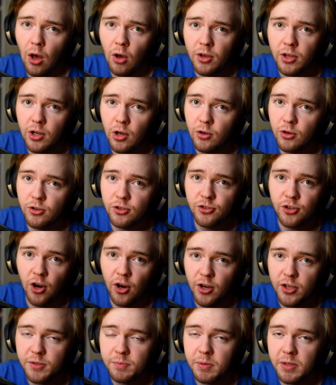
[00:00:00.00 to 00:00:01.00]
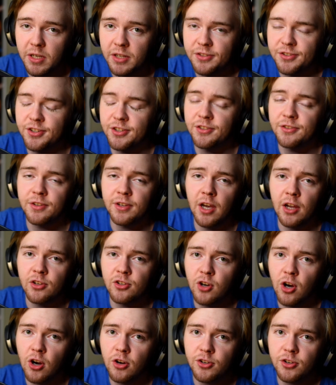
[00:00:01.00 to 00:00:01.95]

Your Zarya's been consistently high charge,